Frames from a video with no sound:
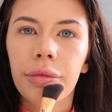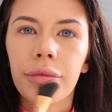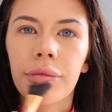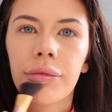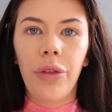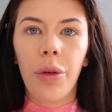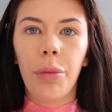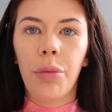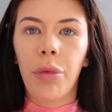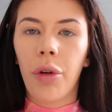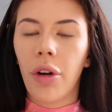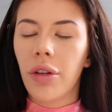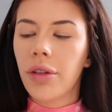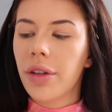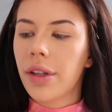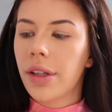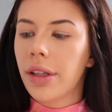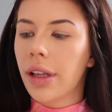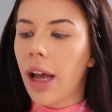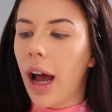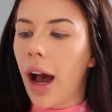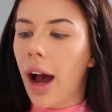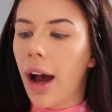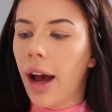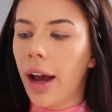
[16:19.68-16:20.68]
For
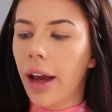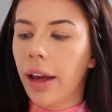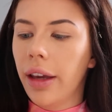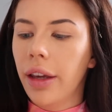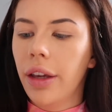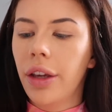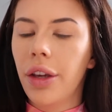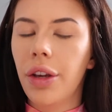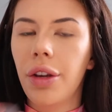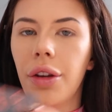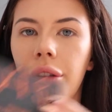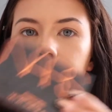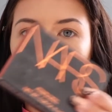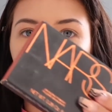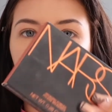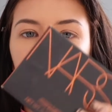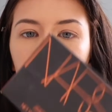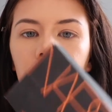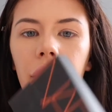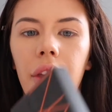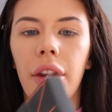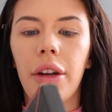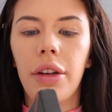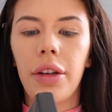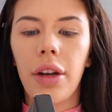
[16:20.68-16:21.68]
bronzer, I use
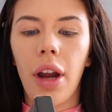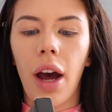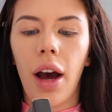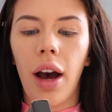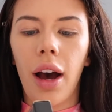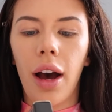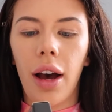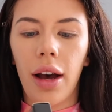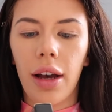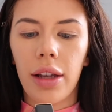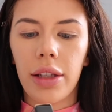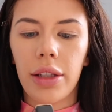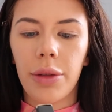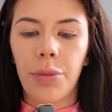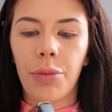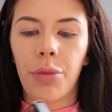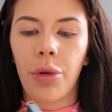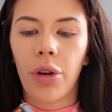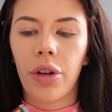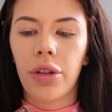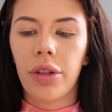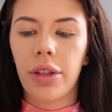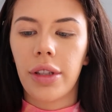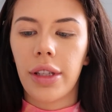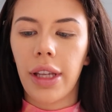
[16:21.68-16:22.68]
the NARS
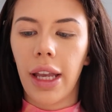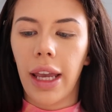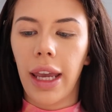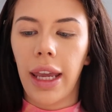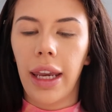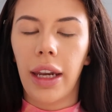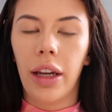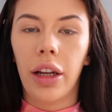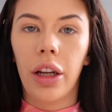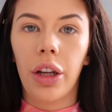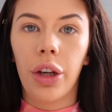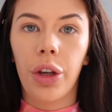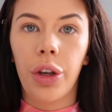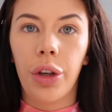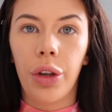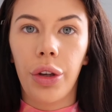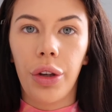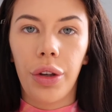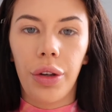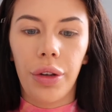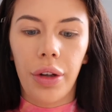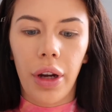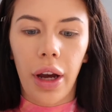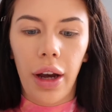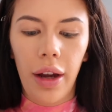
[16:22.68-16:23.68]
bronzer in
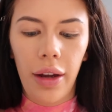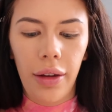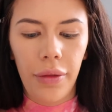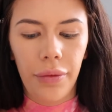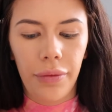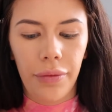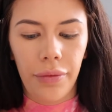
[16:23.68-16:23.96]
Laguna.